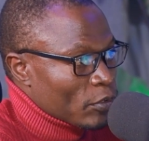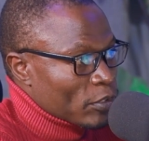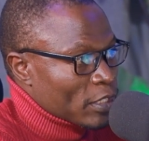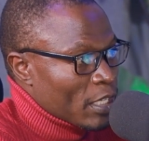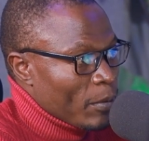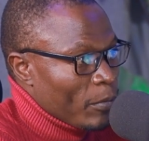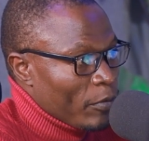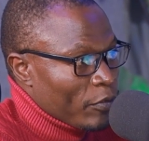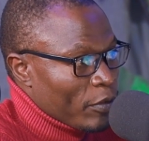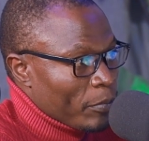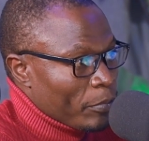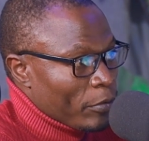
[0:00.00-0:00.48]
So
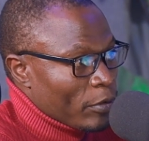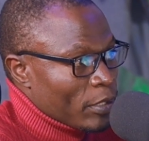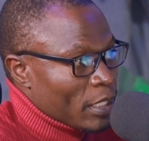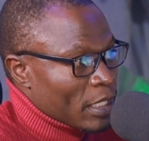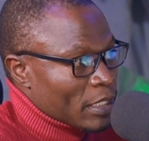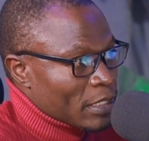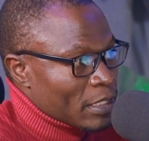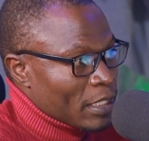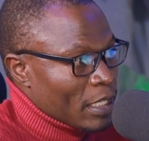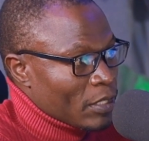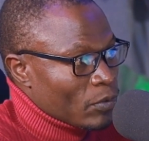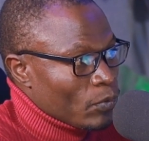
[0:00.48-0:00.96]
some of the
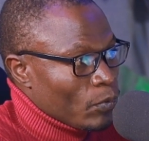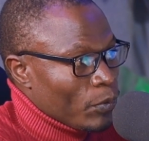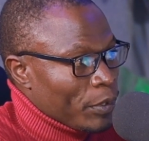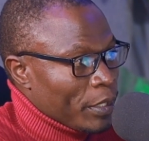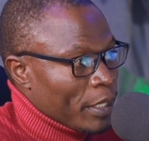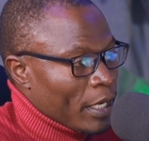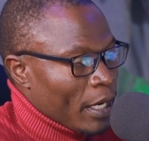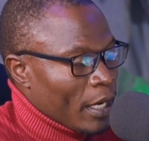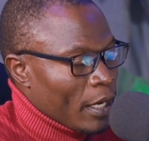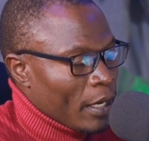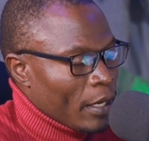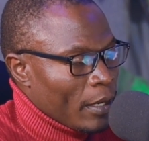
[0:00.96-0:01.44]
products that
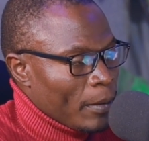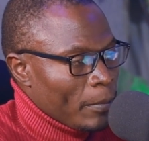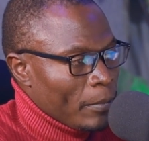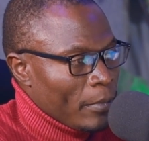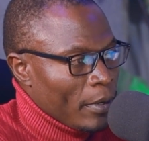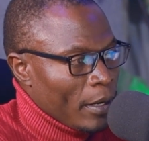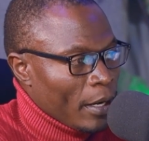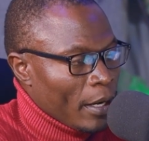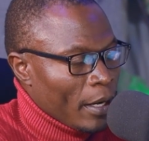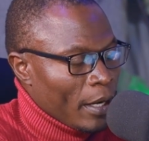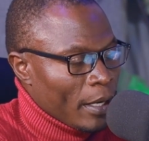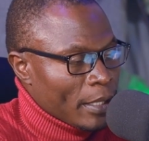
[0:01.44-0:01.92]
we
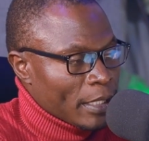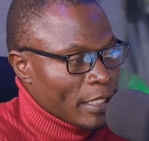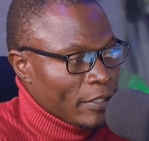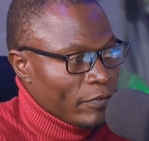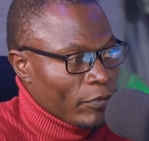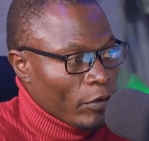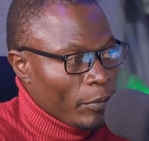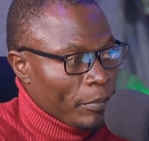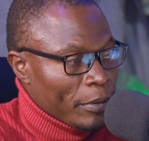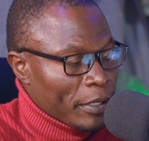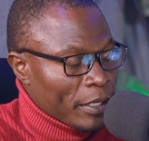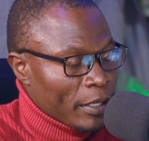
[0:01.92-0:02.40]
are
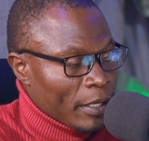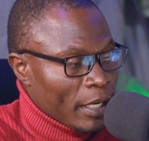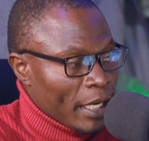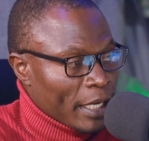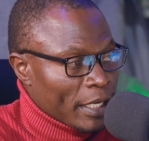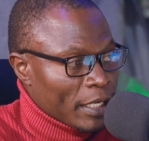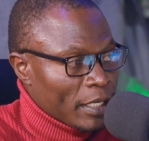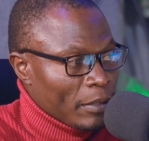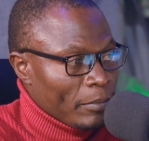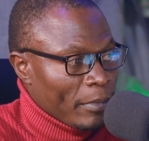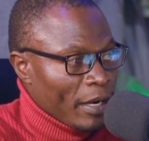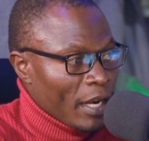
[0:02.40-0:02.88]
developing,
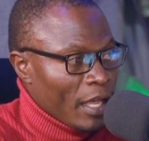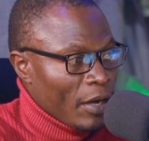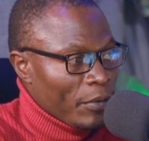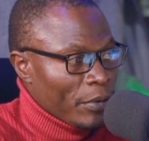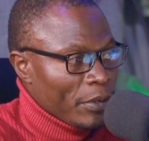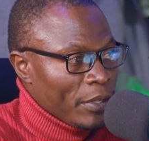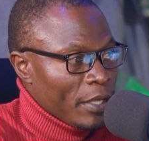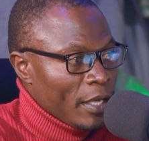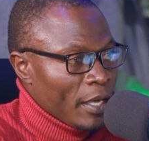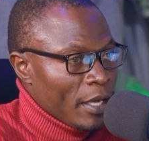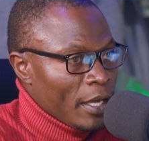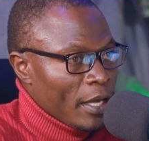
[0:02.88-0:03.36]
like in
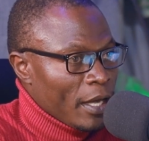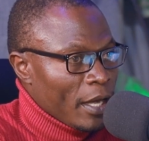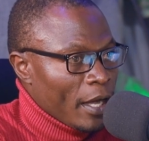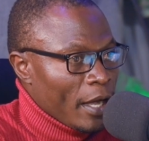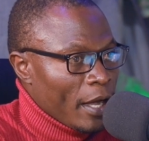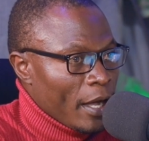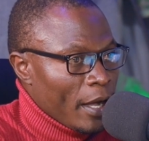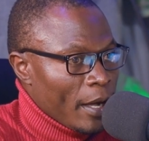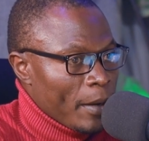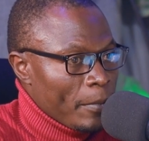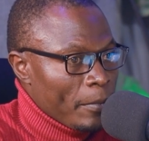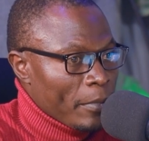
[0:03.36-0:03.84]
Malawi,
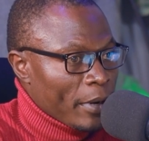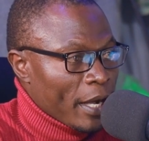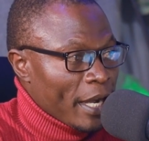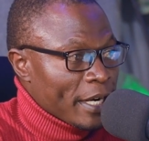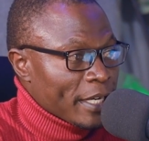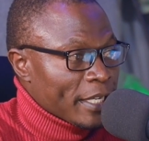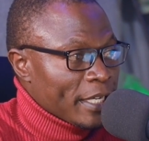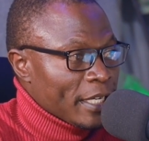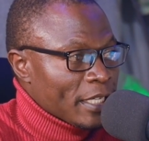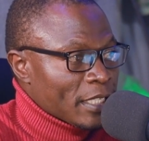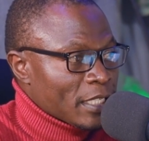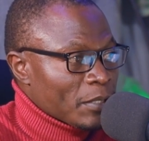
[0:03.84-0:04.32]

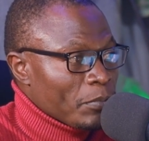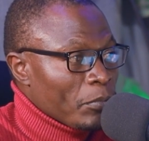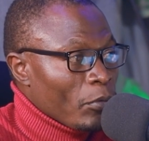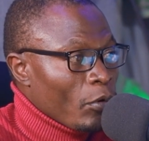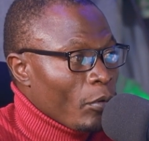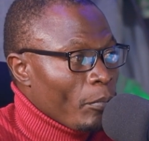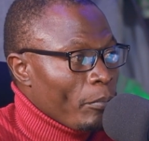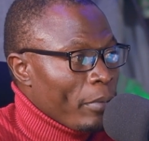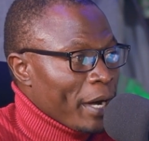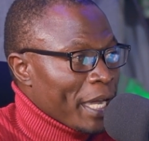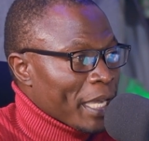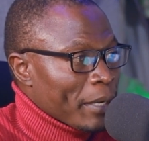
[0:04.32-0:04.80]
can get
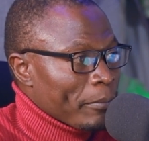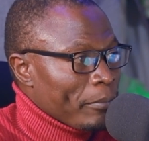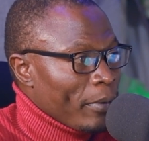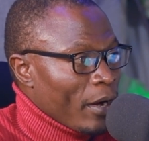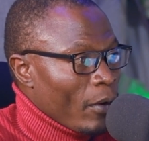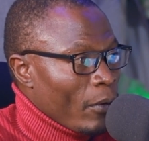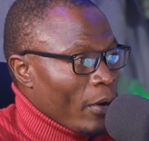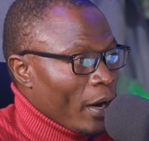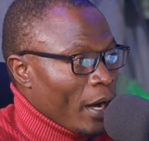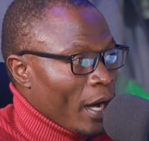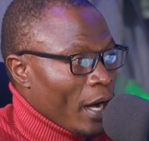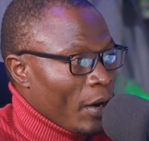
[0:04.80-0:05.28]
more buying
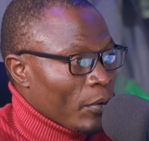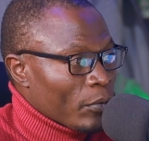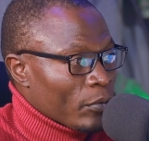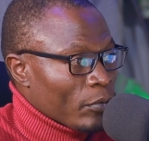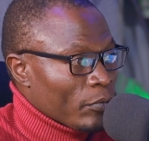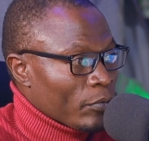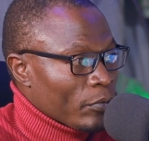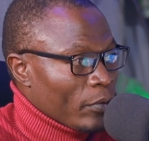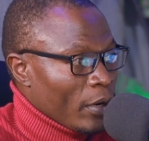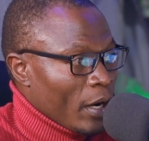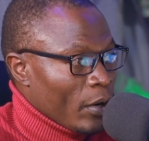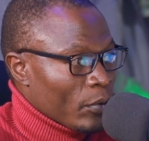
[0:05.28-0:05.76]
power out
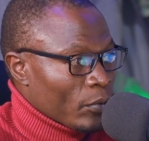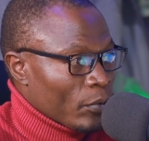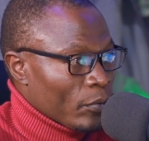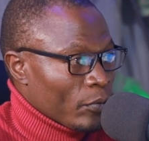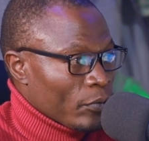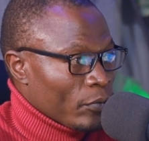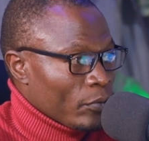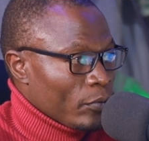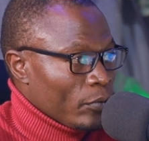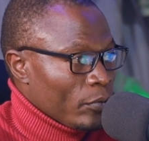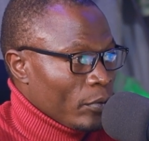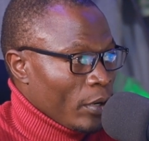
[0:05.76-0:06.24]
of
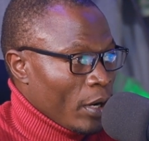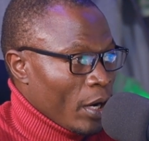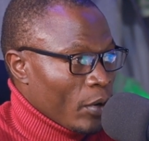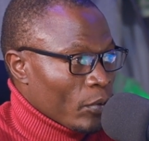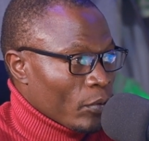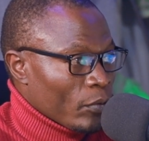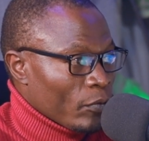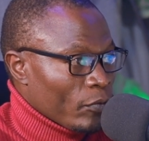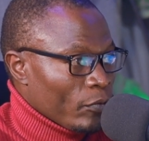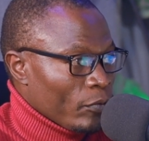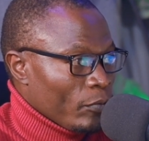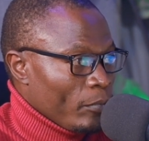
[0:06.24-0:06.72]

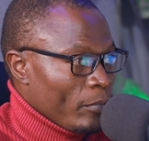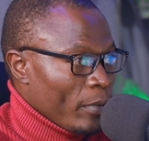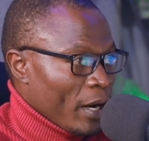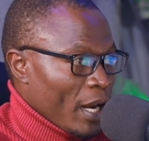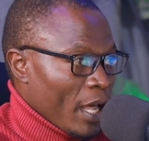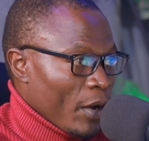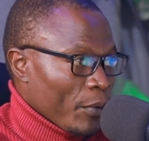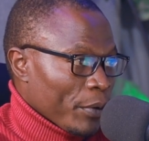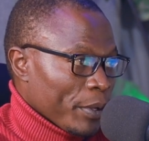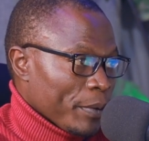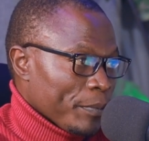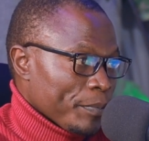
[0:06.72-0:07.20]

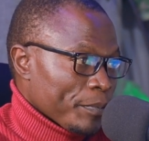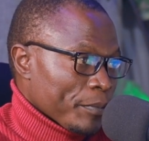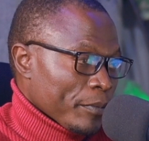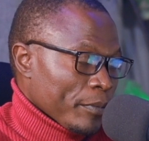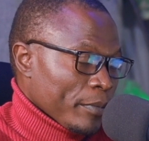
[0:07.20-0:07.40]
Malawi,